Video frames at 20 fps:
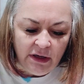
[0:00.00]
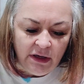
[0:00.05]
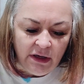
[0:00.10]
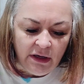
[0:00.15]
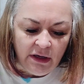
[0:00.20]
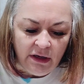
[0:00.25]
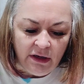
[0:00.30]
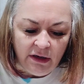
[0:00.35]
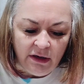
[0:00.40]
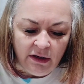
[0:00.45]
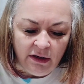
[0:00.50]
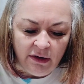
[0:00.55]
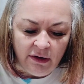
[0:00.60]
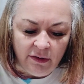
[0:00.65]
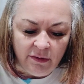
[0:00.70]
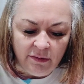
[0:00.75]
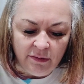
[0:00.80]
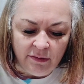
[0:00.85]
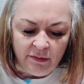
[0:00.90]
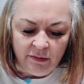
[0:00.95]

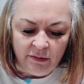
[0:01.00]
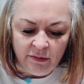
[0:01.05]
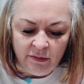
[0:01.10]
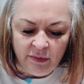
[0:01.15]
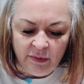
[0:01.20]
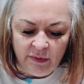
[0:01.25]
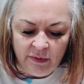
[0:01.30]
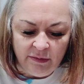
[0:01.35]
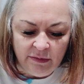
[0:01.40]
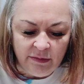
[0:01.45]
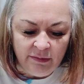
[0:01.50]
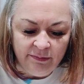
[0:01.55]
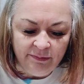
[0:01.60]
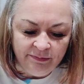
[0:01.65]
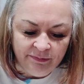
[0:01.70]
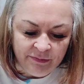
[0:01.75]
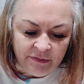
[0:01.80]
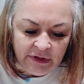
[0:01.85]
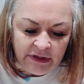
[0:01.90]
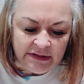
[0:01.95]

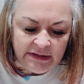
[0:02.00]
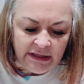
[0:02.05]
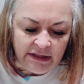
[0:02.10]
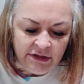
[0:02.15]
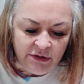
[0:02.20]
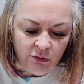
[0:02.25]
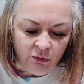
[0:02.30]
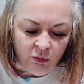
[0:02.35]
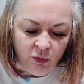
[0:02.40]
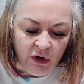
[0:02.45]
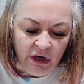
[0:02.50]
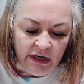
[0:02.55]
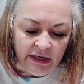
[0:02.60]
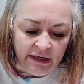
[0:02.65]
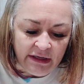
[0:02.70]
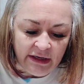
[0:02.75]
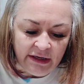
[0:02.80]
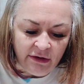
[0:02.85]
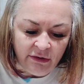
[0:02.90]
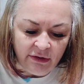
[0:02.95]
Because one,
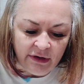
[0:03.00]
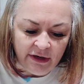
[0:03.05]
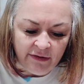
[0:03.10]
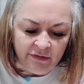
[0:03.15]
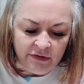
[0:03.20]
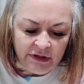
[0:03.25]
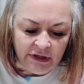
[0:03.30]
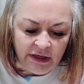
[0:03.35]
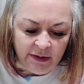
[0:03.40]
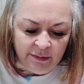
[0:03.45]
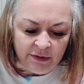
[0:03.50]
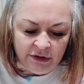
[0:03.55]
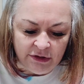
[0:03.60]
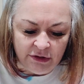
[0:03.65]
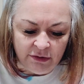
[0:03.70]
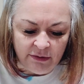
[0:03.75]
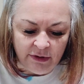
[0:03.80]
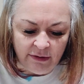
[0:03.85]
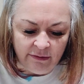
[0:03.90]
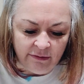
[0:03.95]
I don't have time to
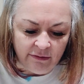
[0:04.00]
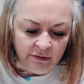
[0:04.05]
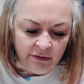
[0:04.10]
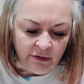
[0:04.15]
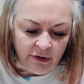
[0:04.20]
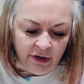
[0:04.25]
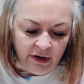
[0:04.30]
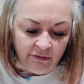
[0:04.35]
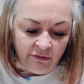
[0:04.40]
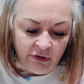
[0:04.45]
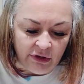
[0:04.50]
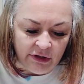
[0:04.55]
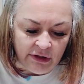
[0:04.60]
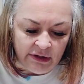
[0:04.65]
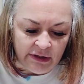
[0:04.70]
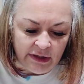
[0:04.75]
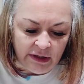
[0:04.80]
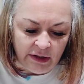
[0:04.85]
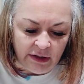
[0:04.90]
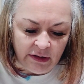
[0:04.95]
do
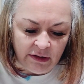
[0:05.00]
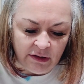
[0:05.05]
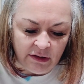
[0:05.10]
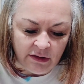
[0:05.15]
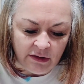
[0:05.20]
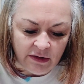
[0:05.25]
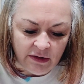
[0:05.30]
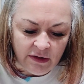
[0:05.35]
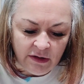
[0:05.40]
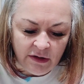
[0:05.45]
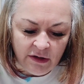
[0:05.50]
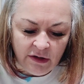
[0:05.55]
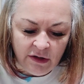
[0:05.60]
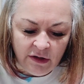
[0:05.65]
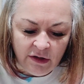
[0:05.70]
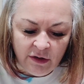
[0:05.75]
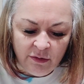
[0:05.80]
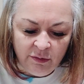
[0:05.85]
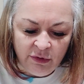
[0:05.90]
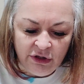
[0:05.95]
everything,
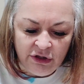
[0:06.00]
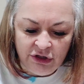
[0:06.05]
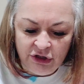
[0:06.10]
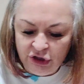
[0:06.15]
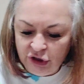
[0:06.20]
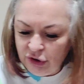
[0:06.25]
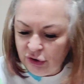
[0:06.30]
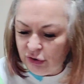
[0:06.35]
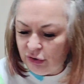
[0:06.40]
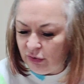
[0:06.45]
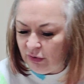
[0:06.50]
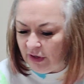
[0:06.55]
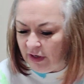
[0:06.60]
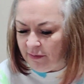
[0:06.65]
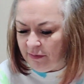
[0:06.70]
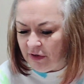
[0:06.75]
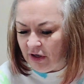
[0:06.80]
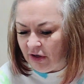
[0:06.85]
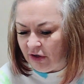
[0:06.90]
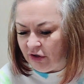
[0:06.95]
but two, I'm
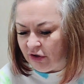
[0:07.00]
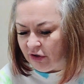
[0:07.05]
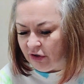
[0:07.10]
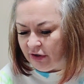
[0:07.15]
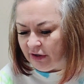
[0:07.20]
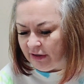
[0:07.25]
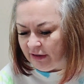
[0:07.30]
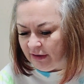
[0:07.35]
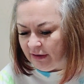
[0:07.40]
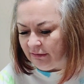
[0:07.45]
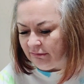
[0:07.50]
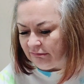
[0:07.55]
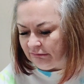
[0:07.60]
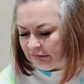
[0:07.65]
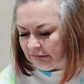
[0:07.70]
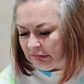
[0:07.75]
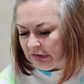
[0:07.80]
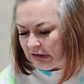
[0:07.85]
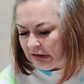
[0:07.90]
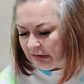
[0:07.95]
not good at
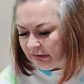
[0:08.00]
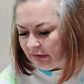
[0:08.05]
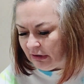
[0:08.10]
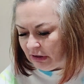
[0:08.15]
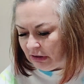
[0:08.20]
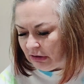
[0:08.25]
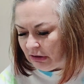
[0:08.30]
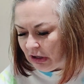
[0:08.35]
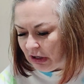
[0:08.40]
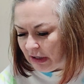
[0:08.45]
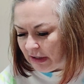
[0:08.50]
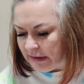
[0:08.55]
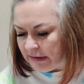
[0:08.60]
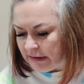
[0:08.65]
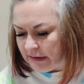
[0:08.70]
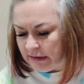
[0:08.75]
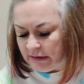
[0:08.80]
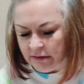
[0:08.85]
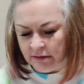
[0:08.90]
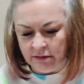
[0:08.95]
a
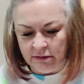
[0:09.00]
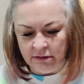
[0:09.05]
lot.